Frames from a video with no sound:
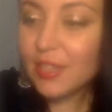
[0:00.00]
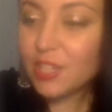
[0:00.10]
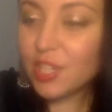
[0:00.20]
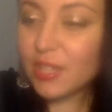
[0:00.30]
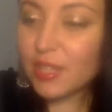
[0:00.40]

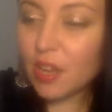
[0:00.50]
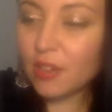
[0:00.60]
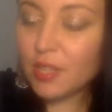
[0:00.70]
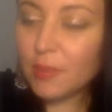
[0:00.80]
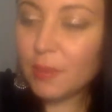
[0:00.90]
She is the
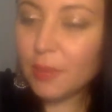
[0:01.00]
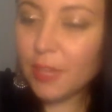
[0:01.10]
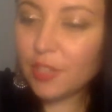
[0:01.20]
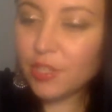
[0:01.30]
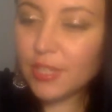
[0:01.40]
ultimate
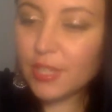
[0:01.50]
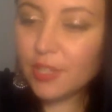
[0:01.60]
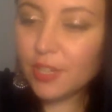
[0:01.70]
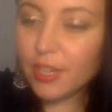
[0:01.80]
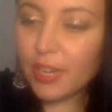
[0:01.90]
pleasure
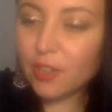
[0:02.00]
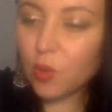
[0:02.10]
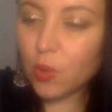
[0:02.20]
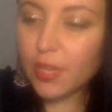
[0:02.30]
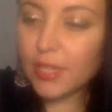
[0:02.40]
seeker, and
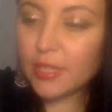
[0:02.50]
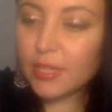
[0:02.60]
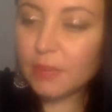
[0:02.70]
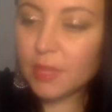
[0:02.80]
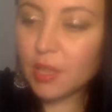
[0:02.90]
according to
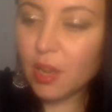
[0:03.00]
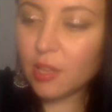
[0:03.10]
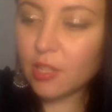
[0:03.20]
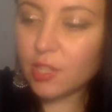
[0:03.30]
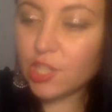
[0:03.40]
some
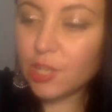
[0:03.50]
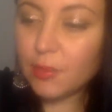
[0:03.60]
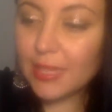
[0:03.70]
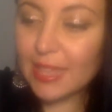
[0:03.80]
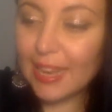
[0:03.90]
scholars, she
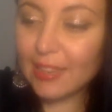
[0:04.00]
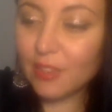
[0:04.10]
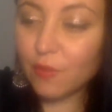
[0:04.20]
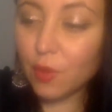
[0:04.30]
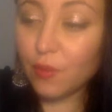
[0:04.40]
was like the
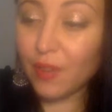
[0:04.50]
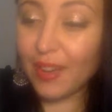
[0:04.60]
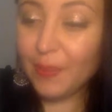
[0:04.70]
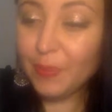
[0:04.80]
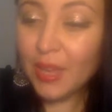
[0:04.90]

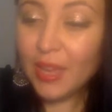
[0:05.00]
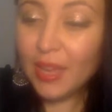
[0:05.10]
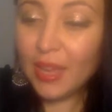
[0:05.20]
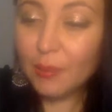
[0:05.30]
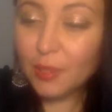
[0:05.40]
vulva,
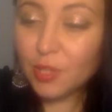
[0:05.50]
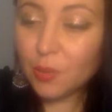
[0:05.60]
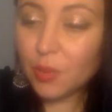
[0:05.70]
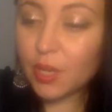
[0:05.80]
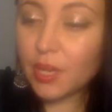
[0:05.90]
able to
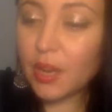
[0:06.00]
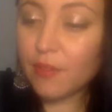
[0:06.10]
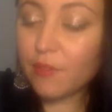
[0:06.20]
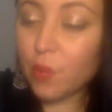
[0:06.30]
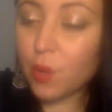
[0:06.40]
work
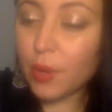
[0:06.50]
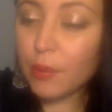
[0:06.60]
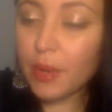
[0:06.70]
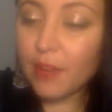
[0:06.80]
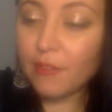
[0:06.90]
form
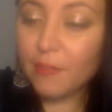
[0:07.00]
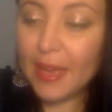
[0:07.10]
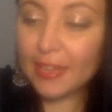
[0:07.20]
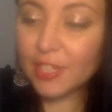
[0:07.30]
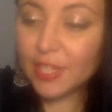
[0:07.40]
of
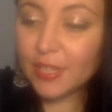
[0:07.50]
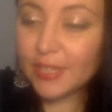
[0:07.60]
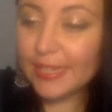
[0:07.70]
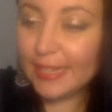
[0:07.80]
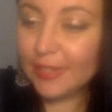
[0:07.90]
magic,
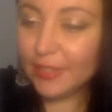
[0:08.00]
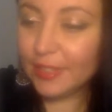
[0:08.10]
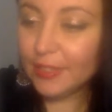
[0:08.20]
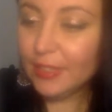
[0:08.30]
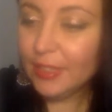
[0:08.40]

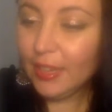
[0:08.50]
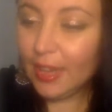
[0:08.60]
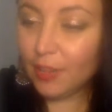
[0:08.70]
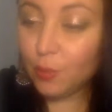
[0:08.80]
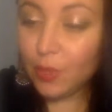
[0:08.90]
satyr,
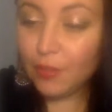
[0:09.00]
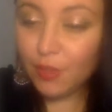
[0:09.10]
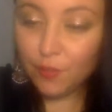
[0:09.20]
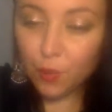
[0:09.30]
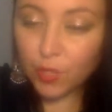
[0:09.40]
and weave
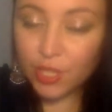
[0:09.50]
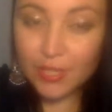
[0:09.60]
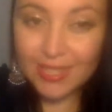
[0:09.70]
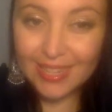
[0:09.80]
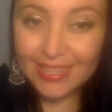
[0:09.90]
the
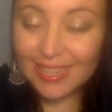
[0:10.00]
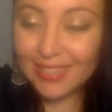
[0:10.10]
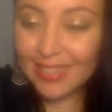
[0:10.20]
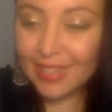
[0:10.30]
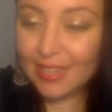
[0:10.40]
fortunes and
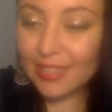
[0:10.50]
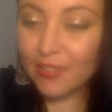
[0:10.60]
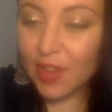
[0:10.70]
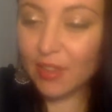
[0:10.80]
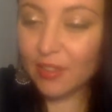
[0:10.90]
destinies of
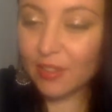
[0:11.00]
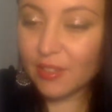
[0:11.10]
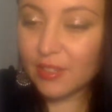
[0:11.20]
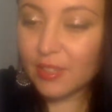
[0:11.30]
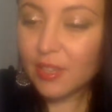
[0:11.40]

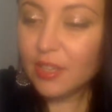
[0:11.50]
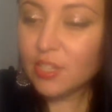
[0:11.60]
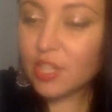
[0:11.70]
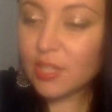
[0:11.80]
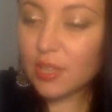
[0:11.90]
others.
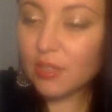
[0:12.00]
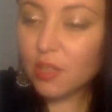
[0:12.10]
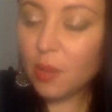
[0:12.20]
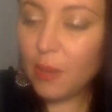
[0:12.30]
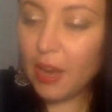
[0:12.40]
She is
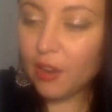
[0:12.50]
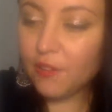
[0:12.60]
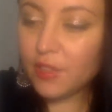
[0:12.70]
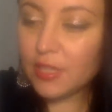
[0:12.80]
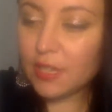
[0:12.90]
also a
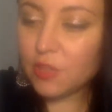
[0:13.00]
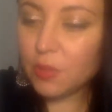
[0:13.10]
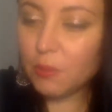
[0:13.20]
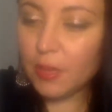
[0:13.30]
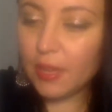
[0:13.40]
powerful
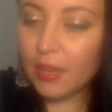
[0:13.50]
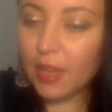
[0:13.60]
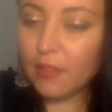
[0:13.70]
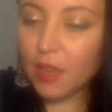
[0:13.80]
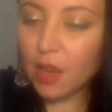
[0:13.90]
sexual being
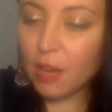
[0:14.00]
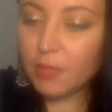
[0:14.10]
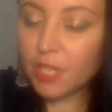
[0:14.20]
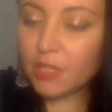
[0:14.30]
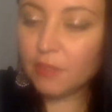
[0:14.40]
and the
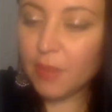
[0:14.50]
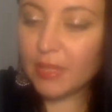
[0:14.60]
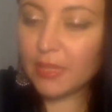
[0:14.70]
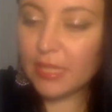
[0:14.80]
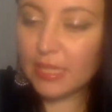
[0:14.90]
object of
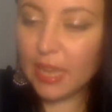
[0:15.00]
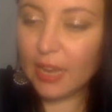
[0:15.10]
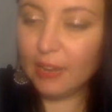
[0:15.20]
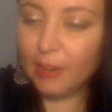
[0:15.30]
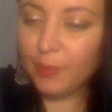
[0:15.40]
men's
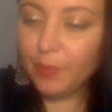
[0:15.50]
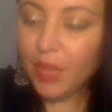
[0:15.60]
desire.